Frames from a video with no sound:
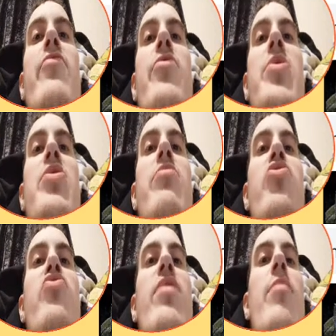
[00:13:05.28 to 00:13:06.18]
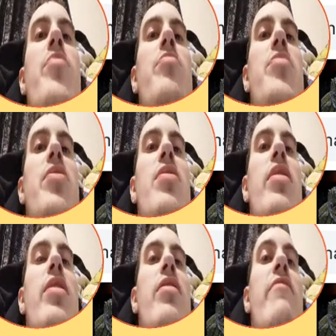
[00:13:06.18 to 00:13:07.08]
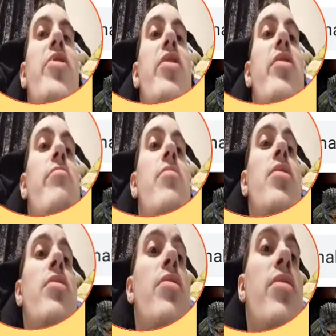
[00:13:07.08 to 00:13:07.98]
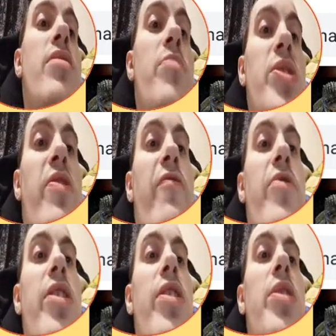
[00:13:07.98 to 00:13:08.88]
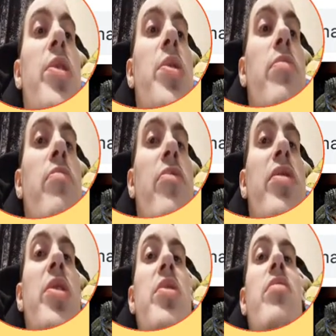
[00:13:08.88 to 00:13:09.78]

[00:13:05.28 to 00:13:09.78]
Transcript: walks into a trap by the hair every time. Mr. Freeze, well, he's